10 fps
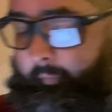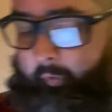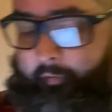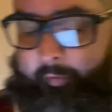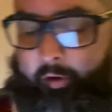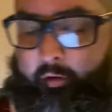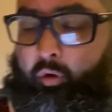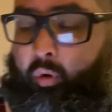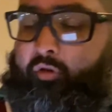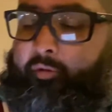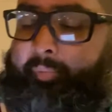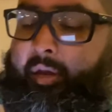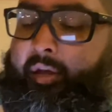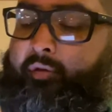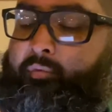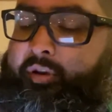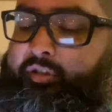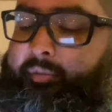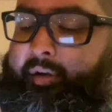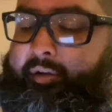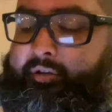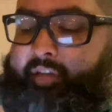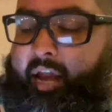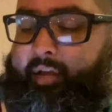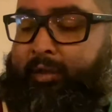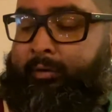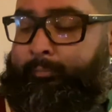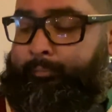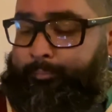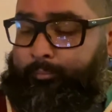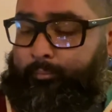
The fear of the Lord is the beginning of wisdom and understanding.